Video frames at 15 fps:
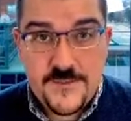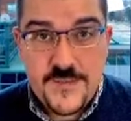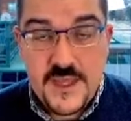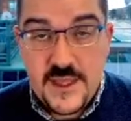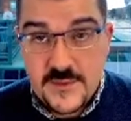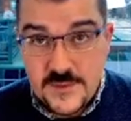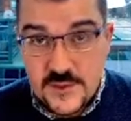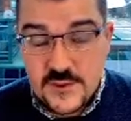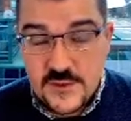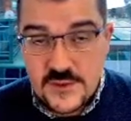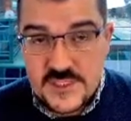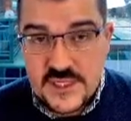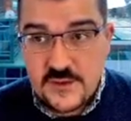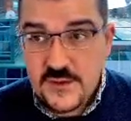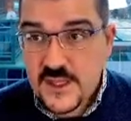in the
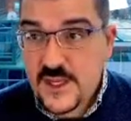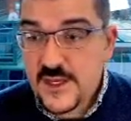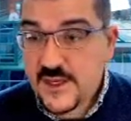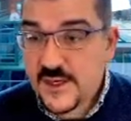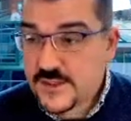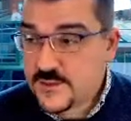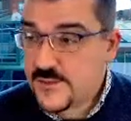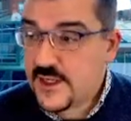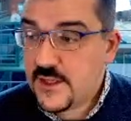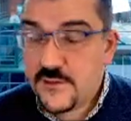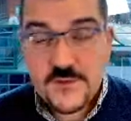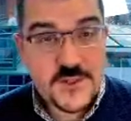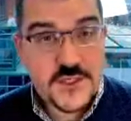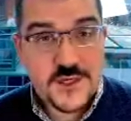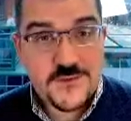course outline as well,
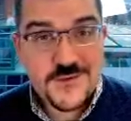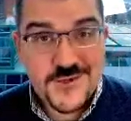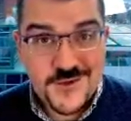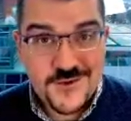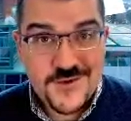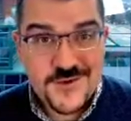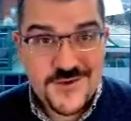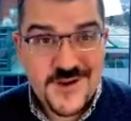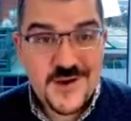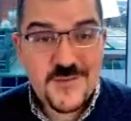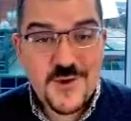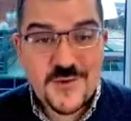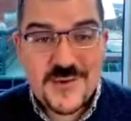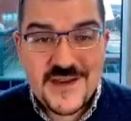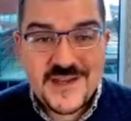which I will show you in a couple
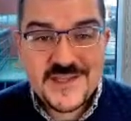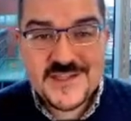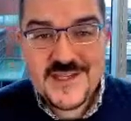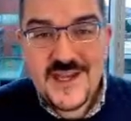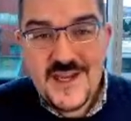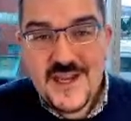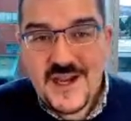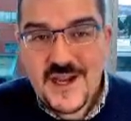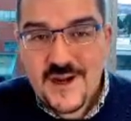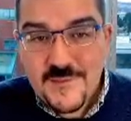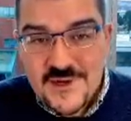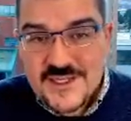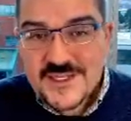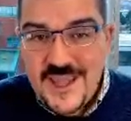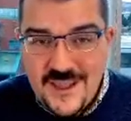of minutes, but
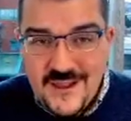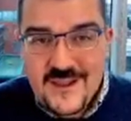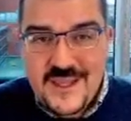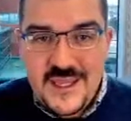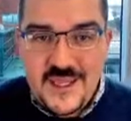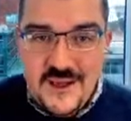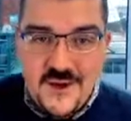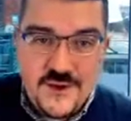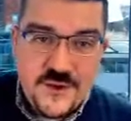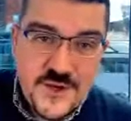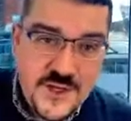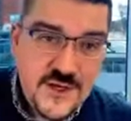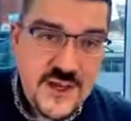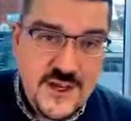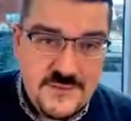it's
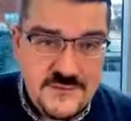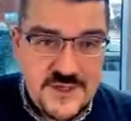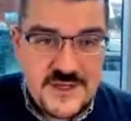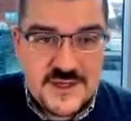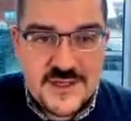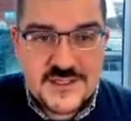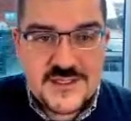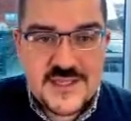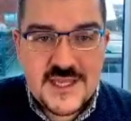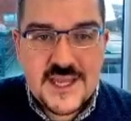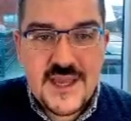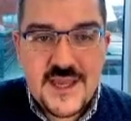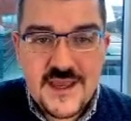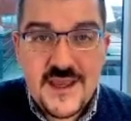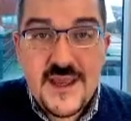
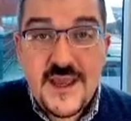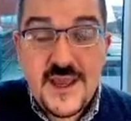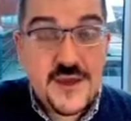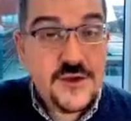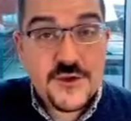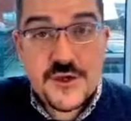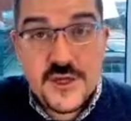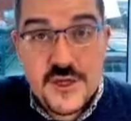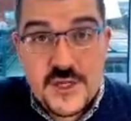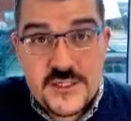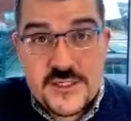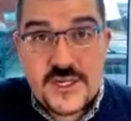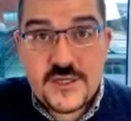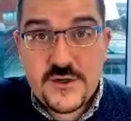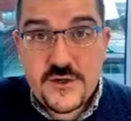lehogan@mun.ca, and you can
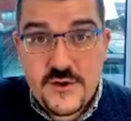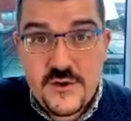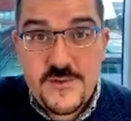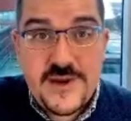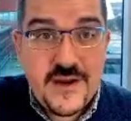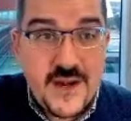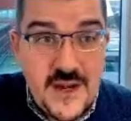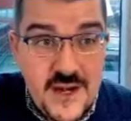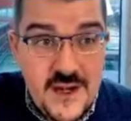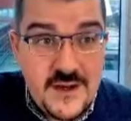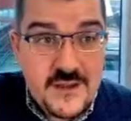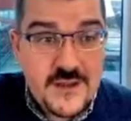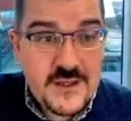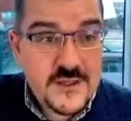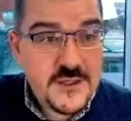contact her about
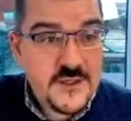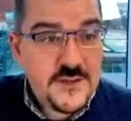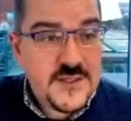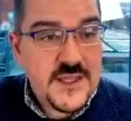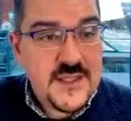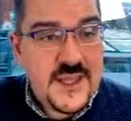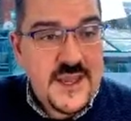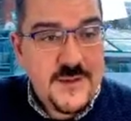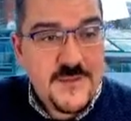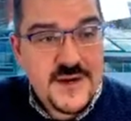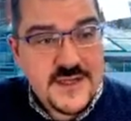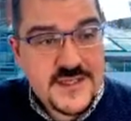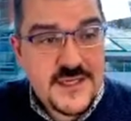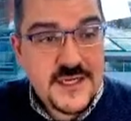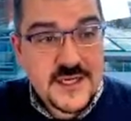anything to do with the lab. And I
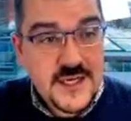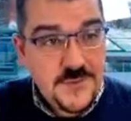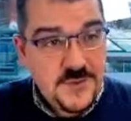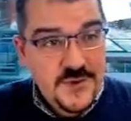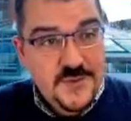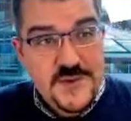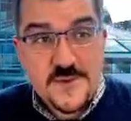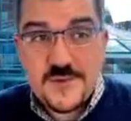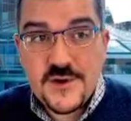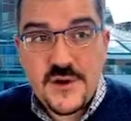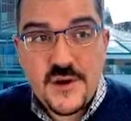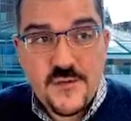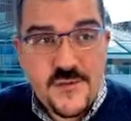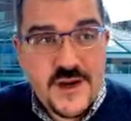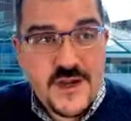see a couple of people
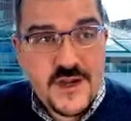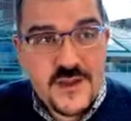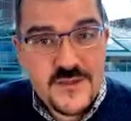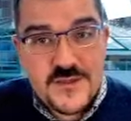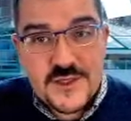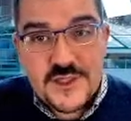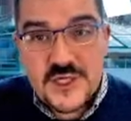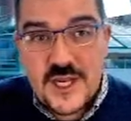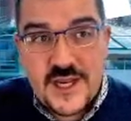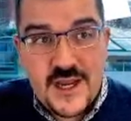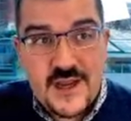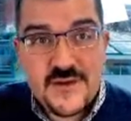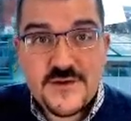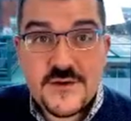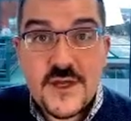already in the chat
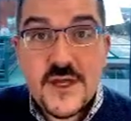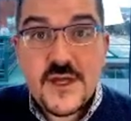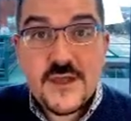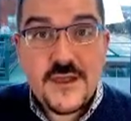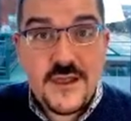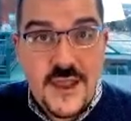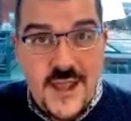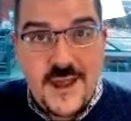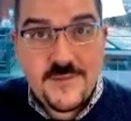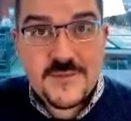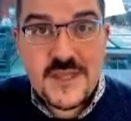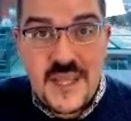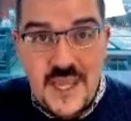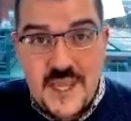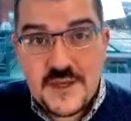had lab
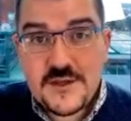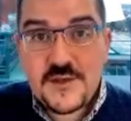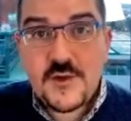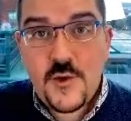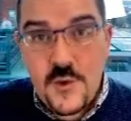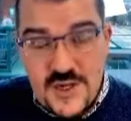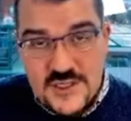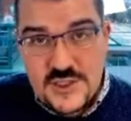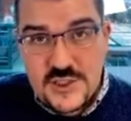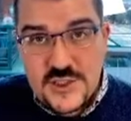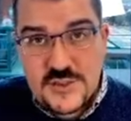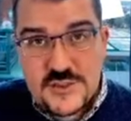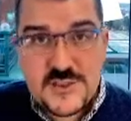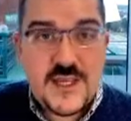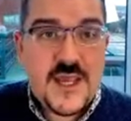kit
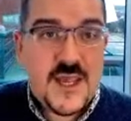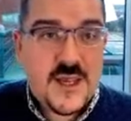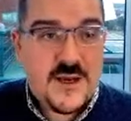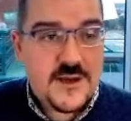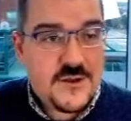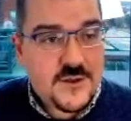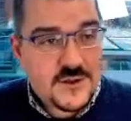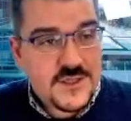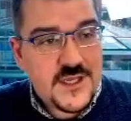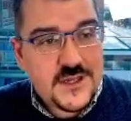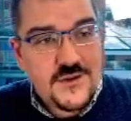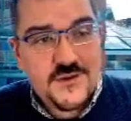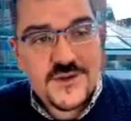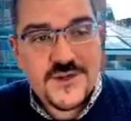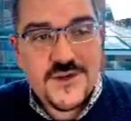questions, and it looks like
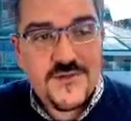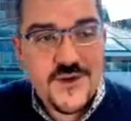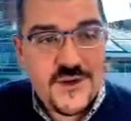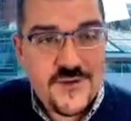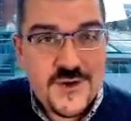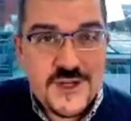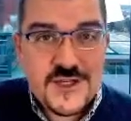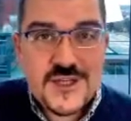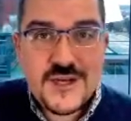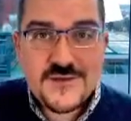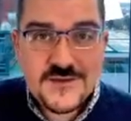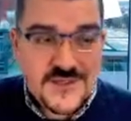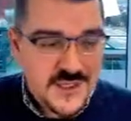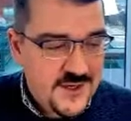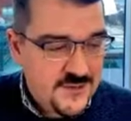Lori's already reached out
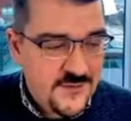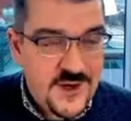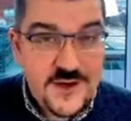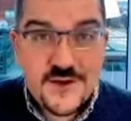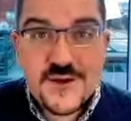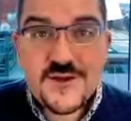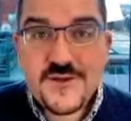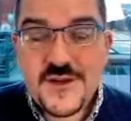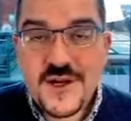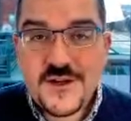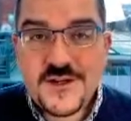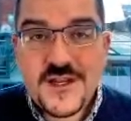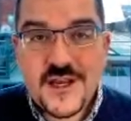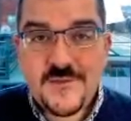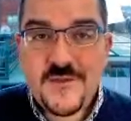and said, why don't you
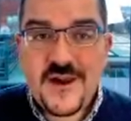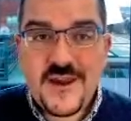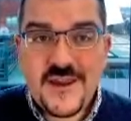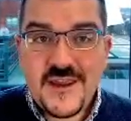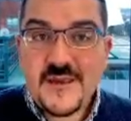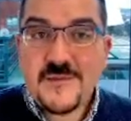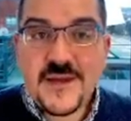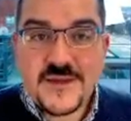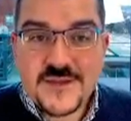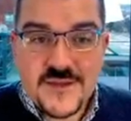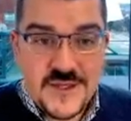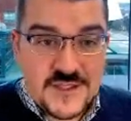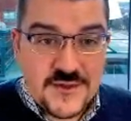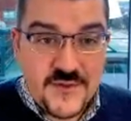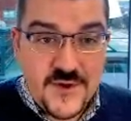contact by email? So
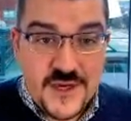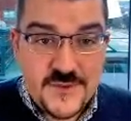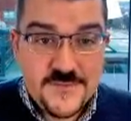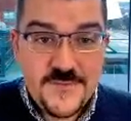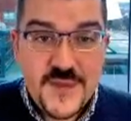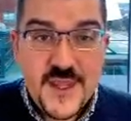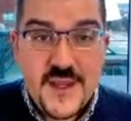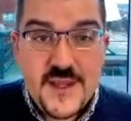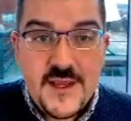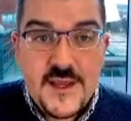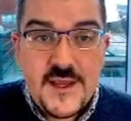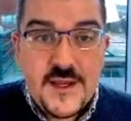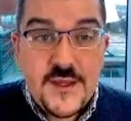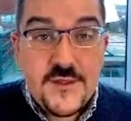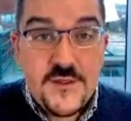that's great.
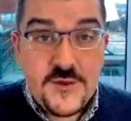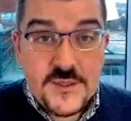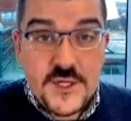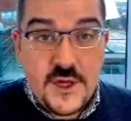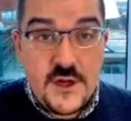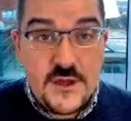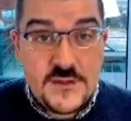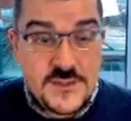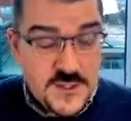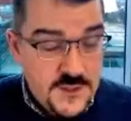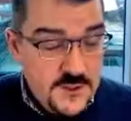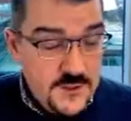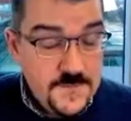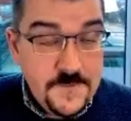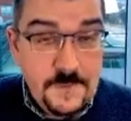There's
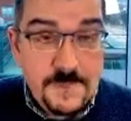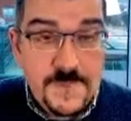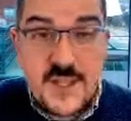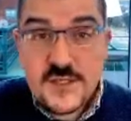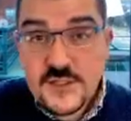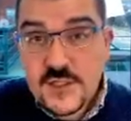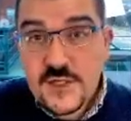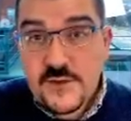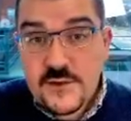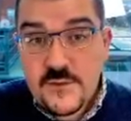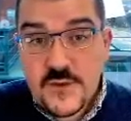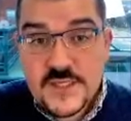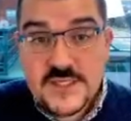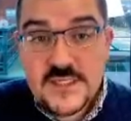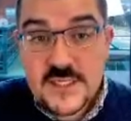also the Engineering
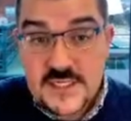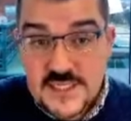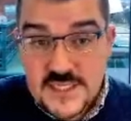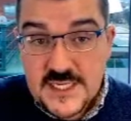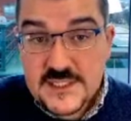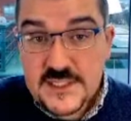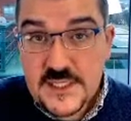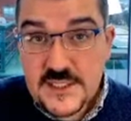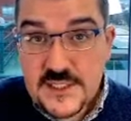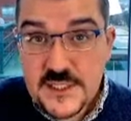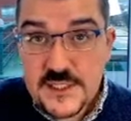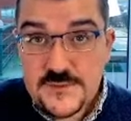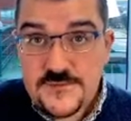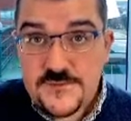One Success Center,